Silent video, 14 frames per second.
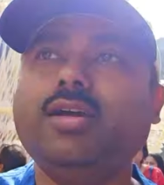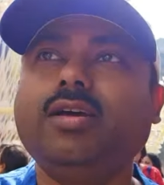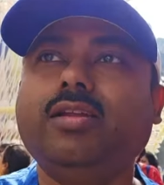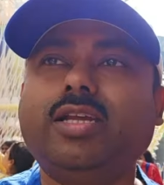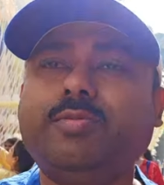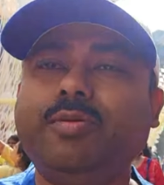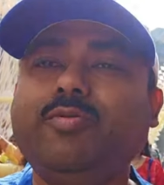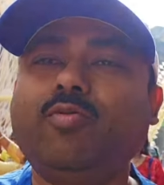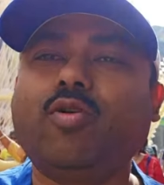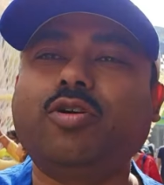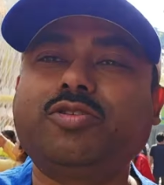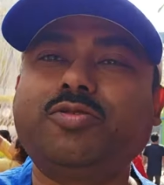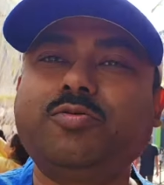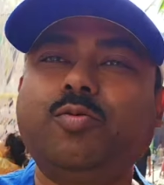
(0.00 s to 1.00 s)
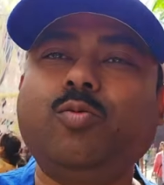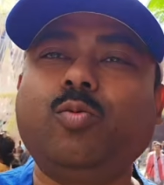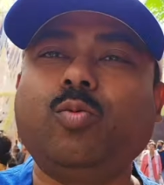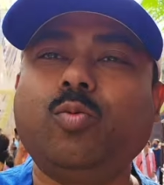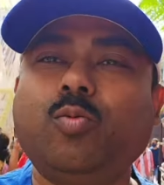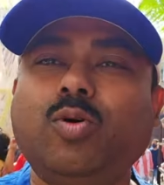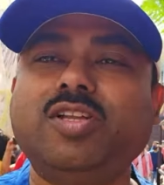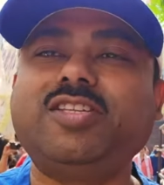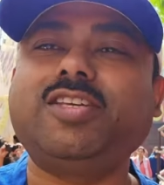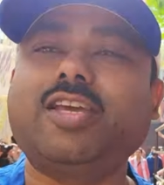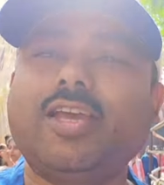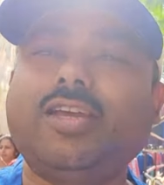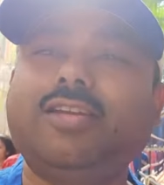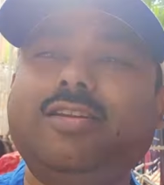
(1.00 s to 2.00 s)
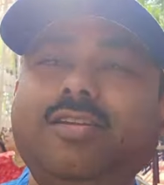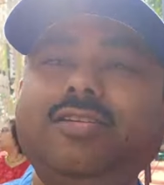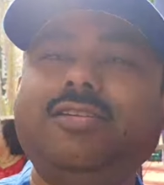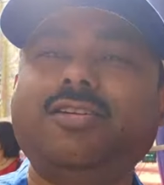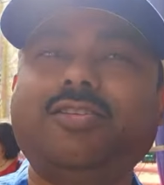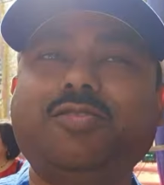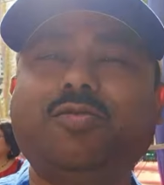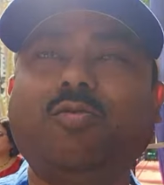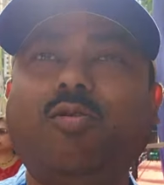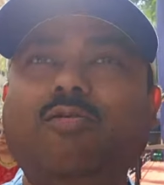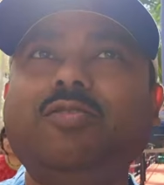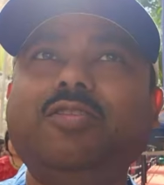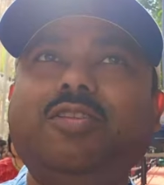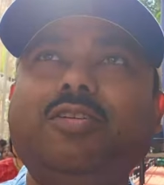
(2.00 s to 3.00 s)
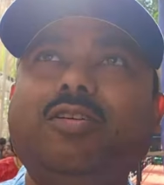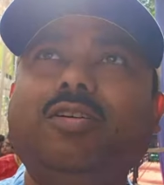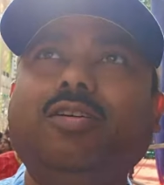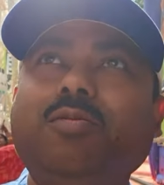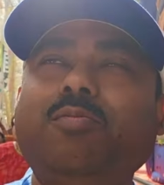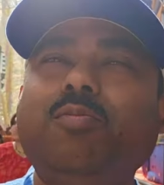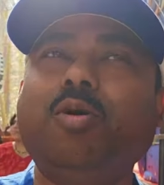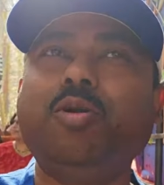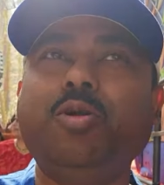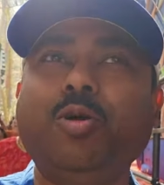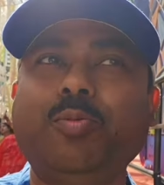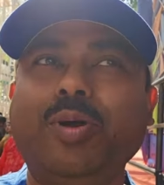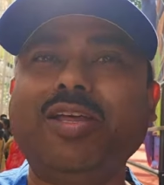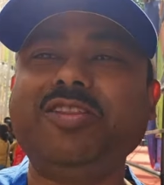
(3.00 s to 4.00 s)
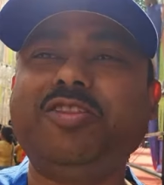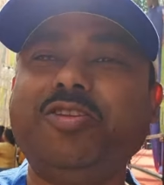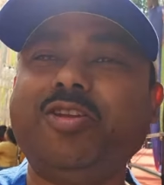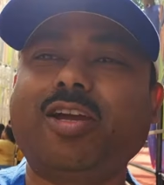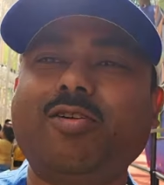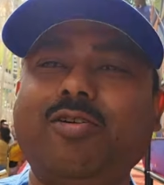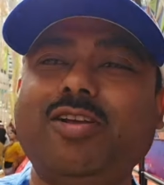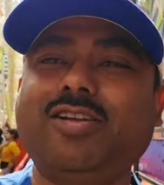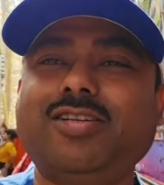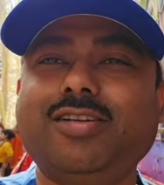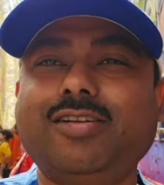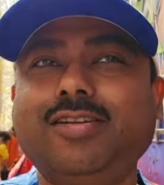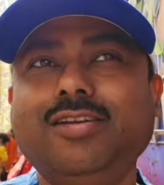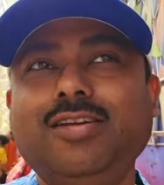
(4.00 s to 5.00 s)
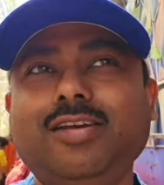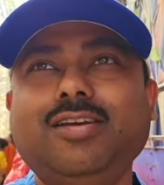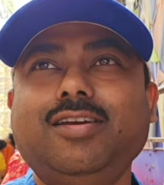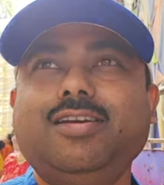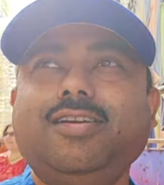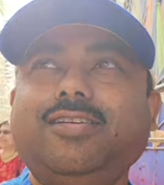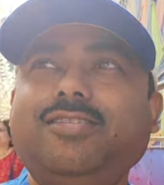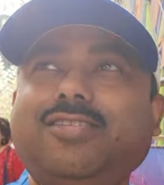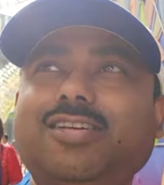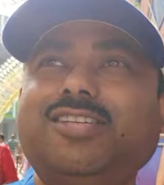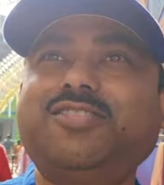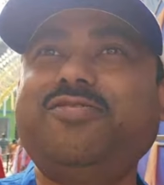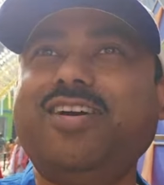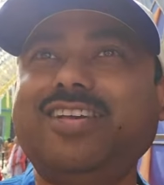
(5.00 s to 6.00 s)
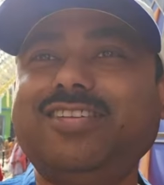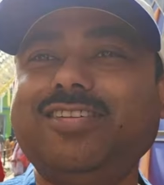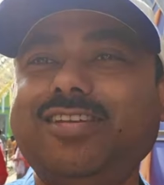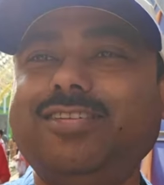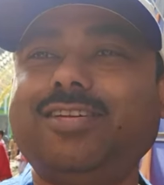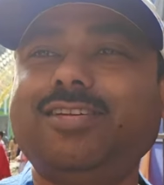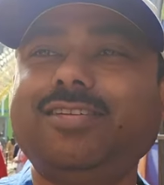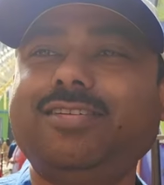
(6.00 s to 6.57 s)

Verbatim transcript: Let me walk through once again just to cover the mandapa decoration. It's just fascinating.